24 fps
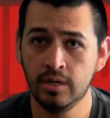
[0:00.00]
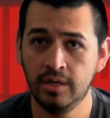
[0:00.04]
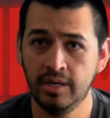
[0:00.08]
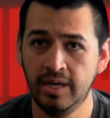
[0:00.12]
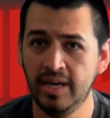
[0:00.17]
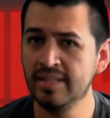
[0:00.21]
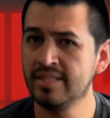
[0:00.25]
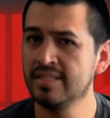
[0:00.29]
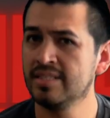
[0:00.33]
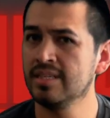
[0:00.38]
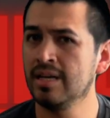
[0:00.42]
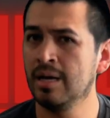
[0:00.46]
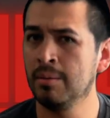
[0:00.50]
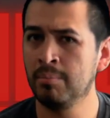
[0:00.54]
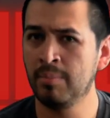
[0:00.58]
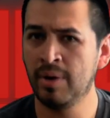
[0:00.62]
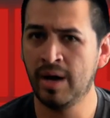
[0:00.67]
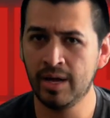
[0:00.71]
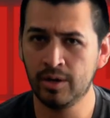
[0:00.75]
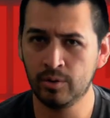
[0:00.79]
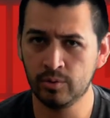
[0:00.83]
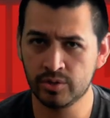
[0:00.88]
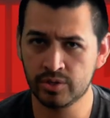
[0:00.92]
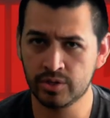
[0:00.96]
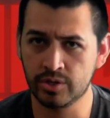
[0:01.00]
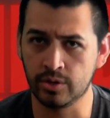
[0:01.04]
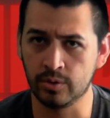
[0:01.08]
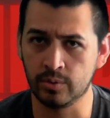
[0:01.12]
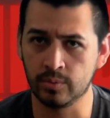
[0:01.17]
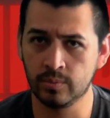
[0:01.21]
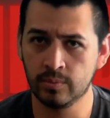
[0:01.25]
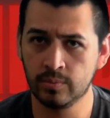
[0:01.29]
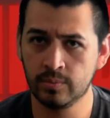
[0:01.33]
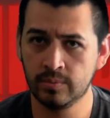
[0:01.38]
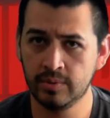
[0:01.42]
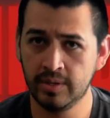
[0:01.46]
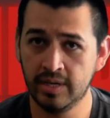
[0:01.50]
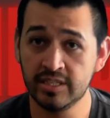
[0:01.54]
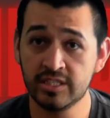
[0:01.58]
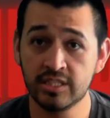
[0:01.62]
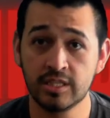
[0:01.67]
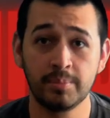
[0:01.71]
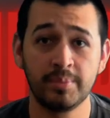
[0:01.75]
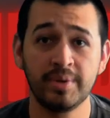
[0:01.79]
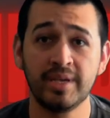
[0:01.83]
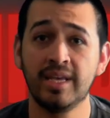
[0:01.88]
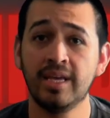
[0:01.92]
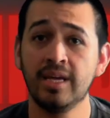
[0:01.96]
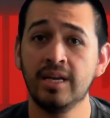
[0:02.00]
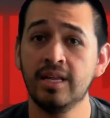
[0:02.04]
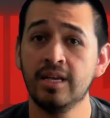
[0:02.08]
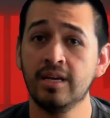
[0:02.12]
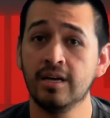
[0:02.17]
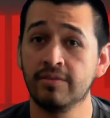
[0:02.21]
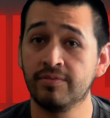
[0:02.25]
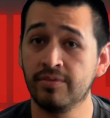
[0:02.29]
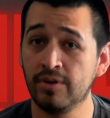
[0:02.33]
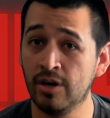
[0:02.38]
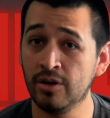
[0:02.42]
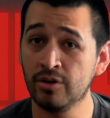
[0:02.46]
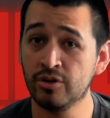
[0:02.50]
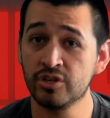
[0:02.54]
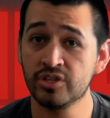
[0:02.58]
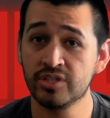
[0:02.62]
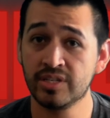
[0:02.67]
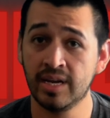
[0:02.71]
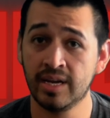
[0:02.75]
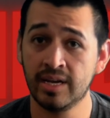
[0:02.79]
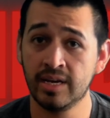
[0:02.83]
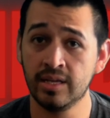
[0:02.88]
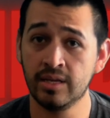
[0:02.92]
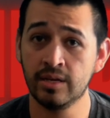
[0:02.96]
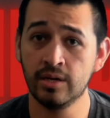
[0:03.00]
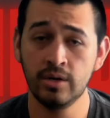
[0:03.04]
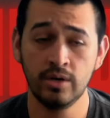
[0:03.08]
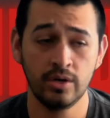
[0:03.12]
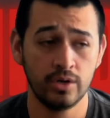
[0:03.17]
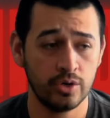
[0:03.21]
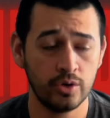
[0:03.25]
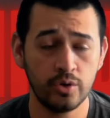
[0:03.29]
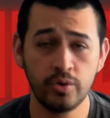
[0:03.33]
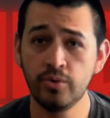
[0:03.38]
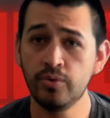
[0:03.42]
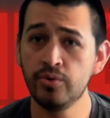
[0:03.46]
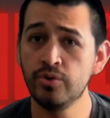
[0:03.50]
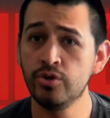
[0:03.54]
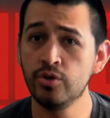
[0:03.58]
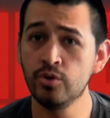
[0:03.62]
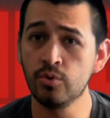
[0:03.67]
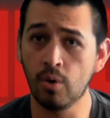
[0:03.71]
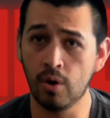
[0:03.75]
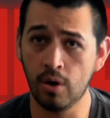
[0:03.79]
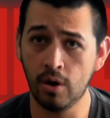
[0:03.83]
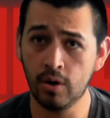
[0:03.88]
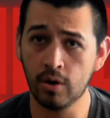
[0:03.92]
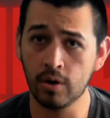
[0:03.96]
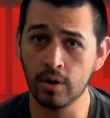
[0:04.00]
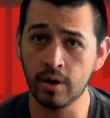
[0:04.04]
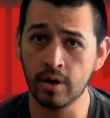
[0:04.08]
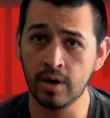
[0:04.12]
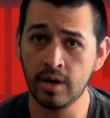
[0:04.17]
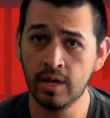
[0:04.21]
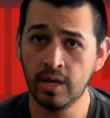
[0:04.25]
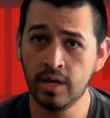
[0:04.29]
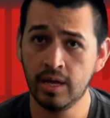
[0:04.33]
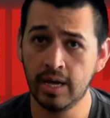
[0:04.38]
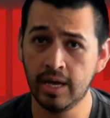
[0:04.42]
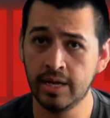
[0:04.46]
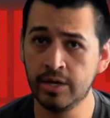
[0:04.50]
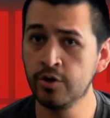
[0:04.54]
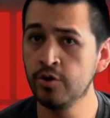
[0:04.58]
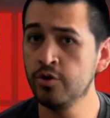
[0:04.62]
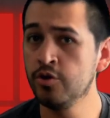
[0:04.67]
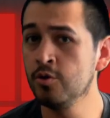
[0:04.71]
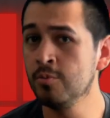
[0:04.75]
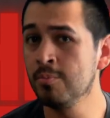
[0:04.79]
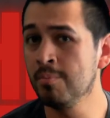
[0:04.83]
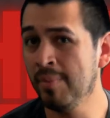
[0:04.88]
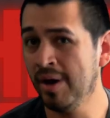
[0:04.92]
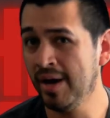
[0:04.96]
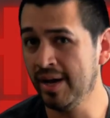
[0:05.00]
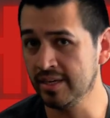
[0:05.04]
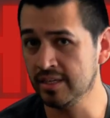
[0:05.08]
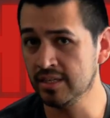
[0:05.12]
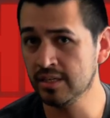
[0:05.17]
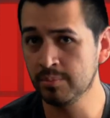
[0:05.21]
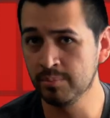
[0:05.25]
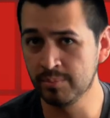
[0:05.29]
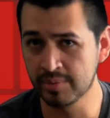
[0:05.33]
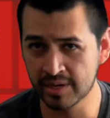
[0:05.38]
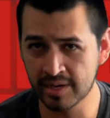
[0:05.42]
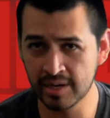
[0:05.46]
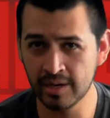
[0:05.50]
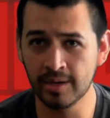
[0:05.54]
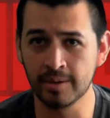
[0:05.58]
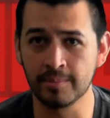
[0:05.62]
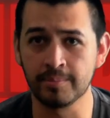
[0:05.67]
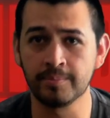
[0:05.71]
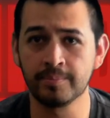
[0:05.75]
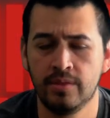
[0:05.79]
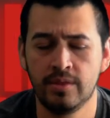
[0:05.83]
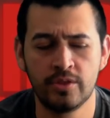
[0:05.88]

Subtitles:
It's a milestone. It's the beginning of understanding who you are and who you might become.